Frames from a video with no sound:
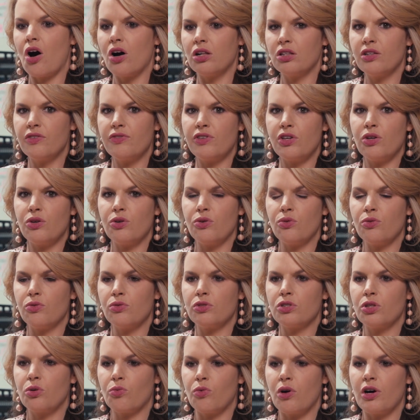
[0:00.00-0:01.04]
all of
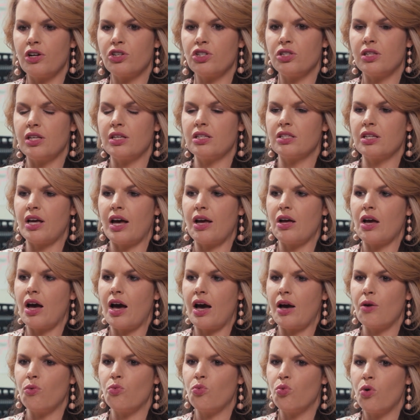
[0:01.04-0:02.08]
you to watch this.
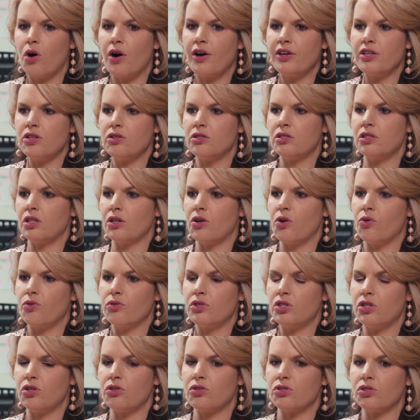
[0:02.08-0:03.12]
I want you to
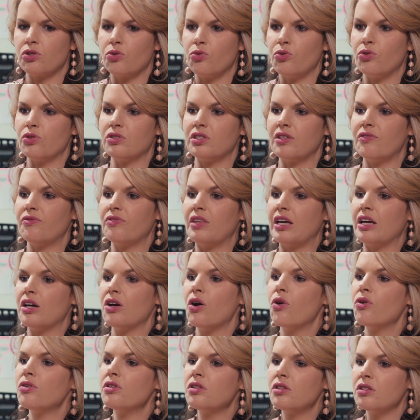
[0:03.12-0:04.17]
go to your schools. If they
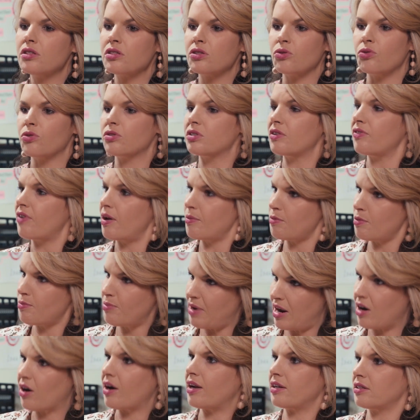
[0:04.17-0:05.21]
go to the schools, if I'm
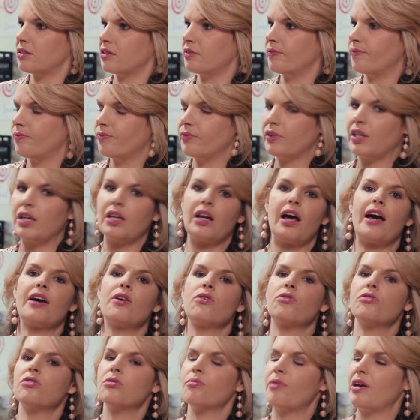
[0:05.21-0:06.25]
a parent and
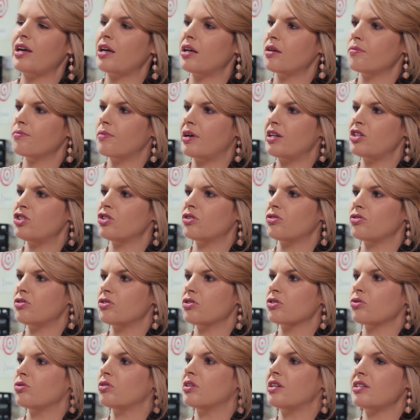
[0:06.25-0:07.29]
I go to my
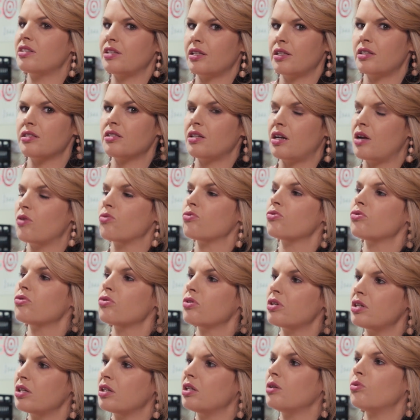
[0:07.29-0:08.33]
children's school and I say, listen, I
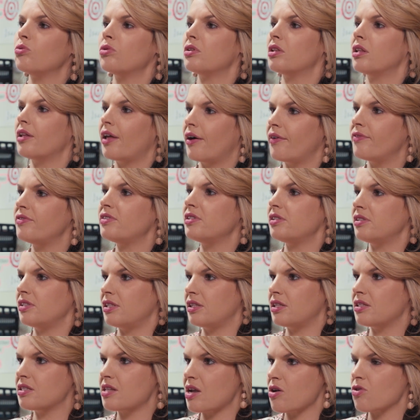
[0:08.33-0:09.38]
really would love to
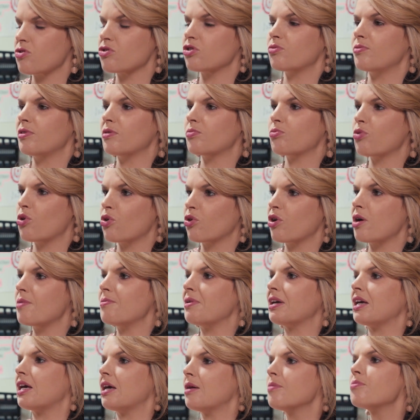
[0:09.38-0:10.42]
see this Arrowsmith
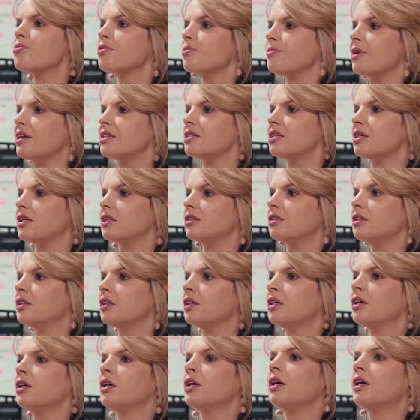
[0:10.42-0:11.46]
programming implemented